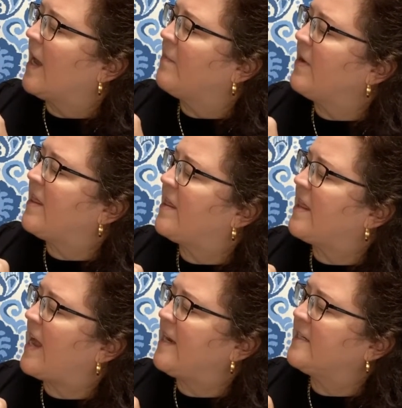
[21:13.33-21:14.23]
And we
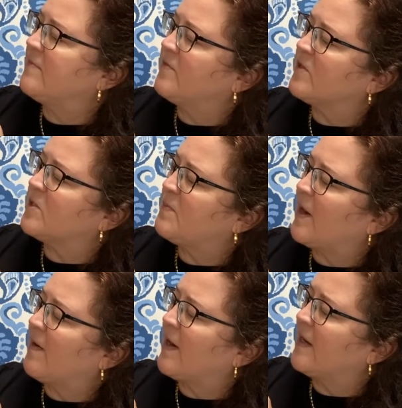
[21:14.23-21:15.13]
thanked him for
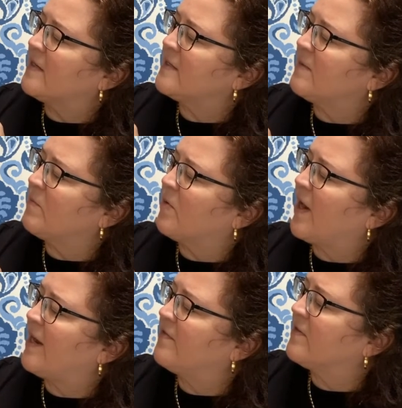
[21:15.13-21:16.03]
sparing us and
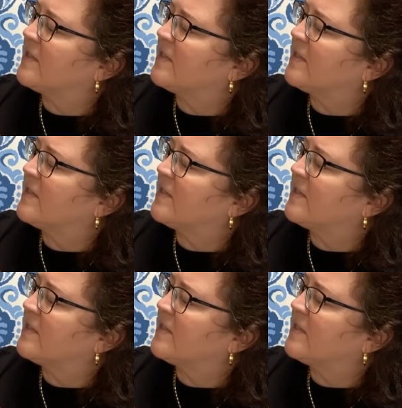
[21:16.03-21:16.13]
prayed for a